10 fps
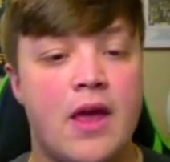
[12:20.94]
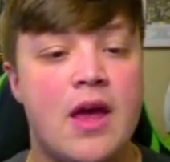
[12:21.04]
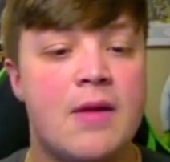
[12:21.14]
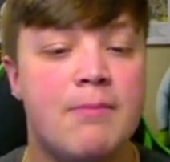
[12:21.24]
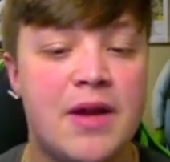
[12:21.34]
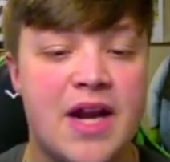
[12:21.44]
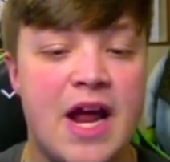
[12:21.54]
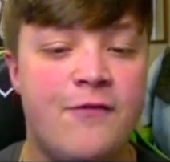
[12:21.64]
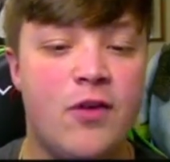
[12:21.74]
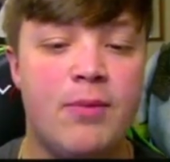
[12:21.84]
Monday
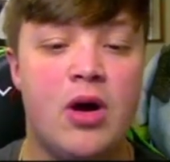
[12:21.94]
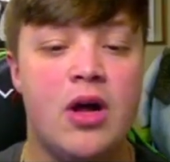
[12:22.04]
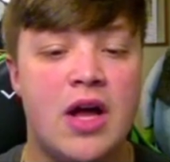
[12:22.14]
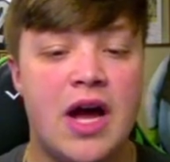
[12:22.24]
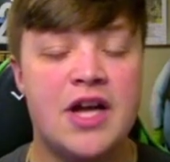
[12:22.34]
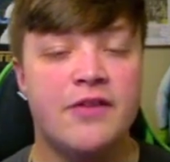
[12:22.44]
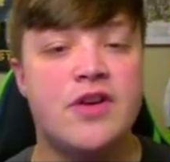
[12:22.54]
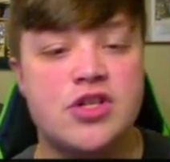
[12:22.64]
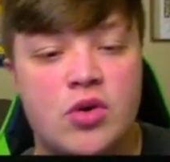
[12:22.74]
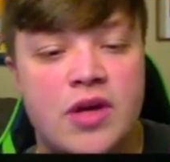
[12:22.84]
Night Football, a
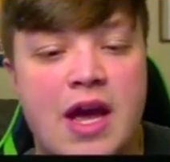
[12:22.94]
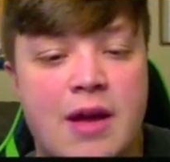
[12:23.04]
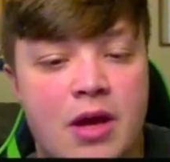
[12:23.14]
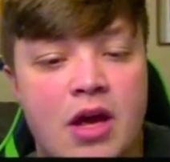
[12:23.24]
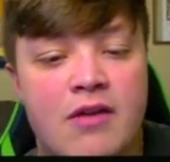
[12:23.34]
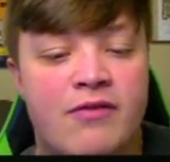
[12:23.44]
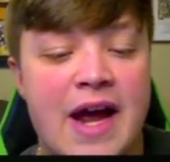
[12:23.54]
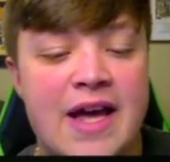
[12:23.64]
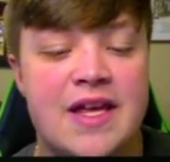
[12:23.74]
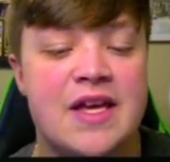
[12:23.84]
divisional game.
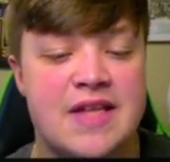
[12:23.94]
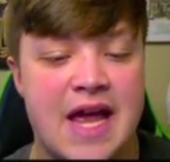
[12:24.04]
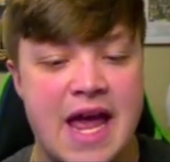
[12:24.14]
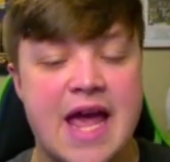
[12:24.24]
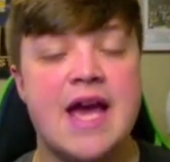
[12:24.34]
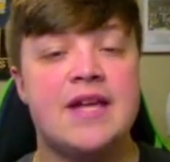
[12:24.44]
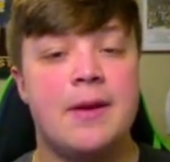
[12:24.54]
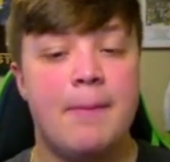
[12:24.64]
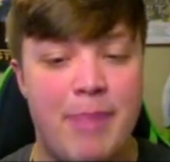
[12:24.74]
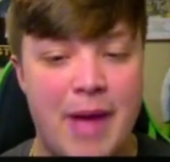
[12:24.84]
Vikings and
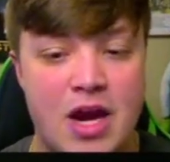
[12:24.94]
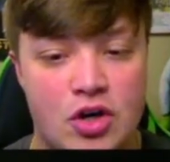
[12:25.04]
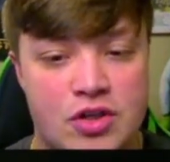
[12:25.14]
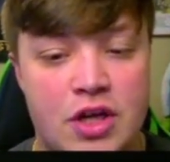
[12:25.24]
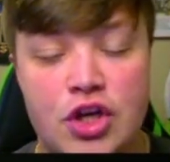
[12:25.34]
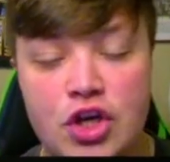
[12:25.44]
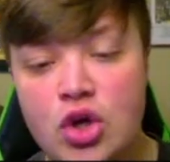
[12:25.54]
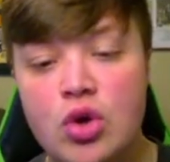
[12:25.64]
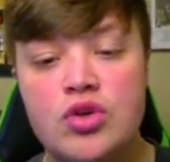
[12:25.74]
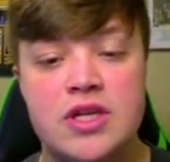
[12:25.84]
Bears.
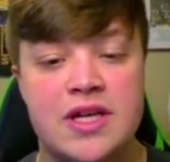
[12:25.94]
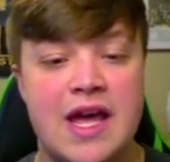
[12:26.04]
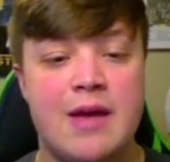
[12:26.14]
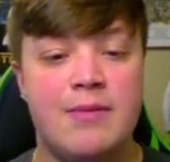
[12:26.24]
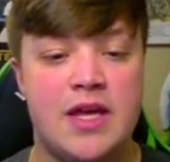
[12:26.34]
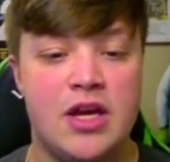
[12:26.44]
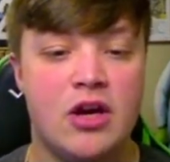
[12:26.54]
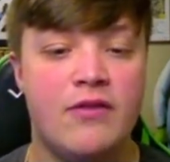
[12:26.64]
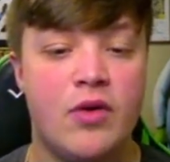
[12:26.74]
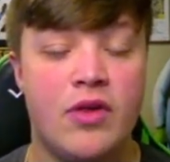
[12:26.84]
Huge game
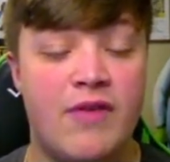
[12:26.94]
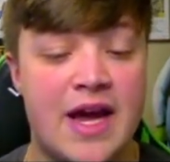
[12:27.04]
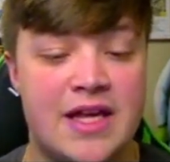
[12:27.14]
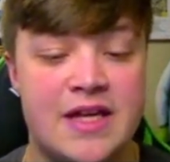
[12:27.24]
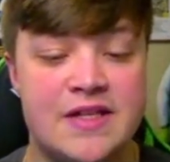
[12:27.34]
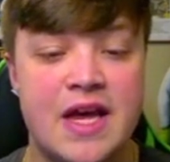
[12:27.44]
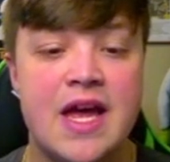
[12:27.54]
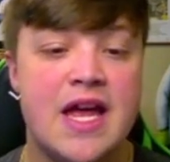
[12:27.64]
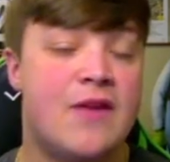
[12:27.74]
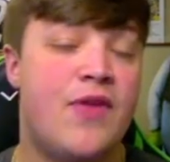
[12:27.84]
here for the Vikings.
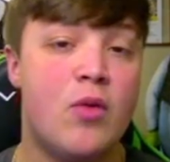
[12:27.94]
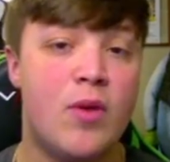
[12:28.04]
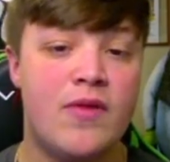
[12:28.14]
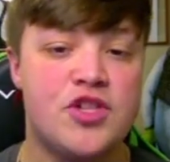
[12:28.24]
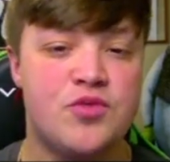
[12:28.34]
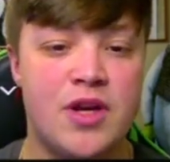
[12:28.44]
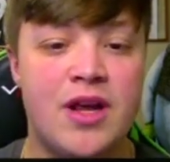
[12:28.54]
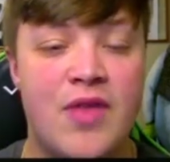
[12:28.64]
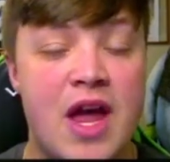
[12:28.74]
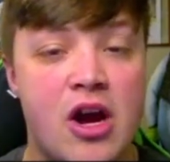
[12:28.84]
If they win this one,
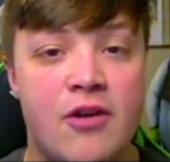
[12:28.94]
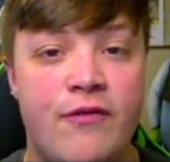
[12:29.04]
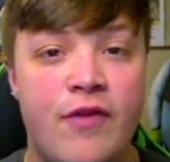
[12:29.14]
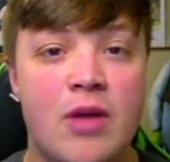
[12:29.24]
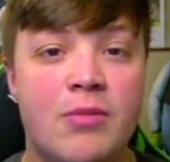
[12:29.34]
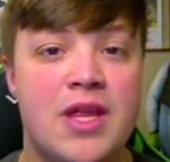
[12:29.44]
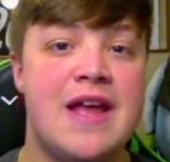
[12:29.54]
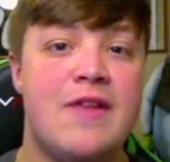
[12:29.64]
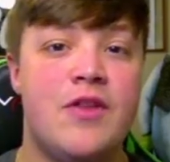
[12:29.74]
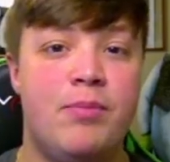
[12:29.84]
they are firmly
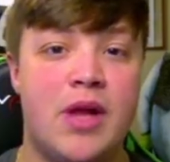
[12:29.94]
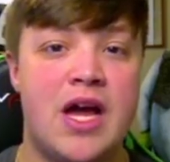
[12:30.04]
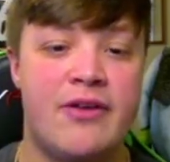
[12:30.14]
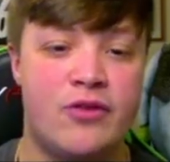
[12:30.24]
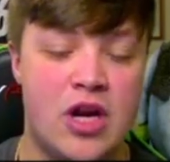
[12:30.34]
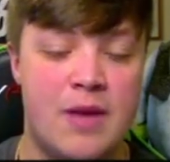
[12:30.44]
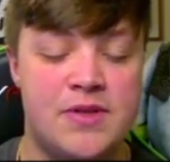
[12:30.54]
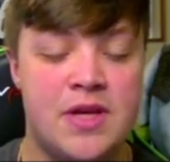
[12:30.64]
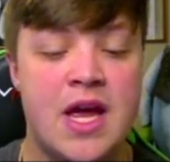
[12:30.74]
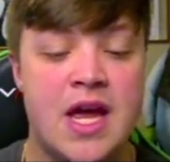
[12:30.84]
in the playoff
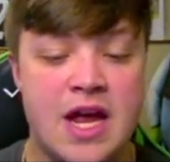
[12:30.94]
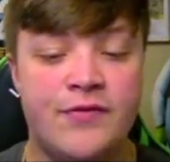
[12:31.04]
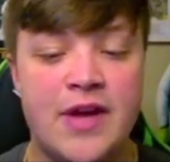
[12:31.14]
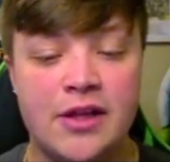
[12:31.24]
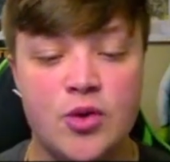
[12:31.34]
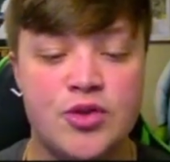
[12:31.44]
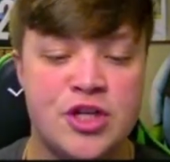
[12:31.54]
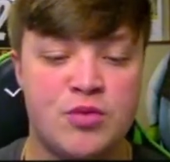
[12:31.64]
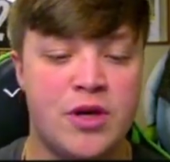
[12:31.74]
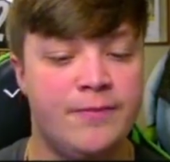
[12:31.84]
grips. If they lose
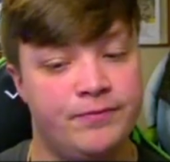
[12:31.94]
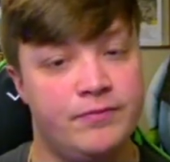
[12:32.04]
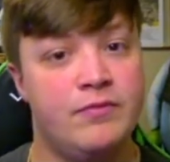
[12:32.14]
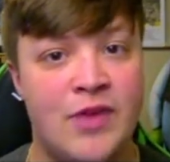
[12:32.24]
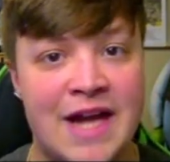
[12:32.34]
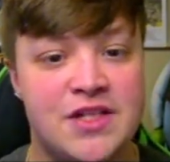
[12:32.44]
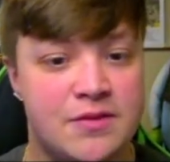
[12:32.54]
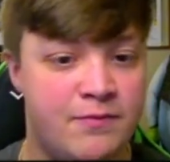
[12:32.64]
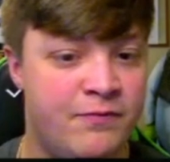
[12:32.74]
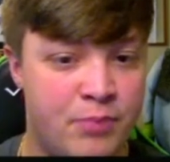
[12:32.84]
this one,
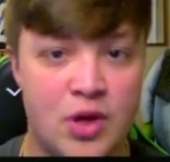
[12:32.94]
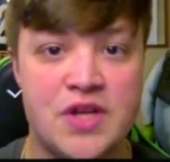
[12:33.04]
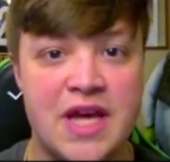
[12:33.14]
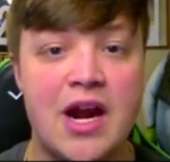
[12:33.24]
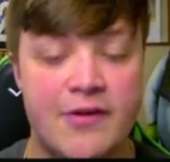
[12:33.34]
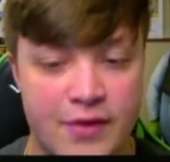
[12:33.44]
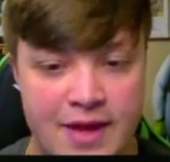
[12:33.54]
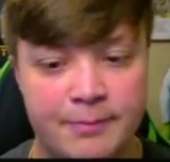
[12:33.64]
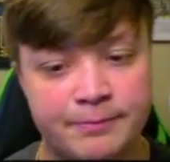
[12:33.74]
that's pretty scary for them.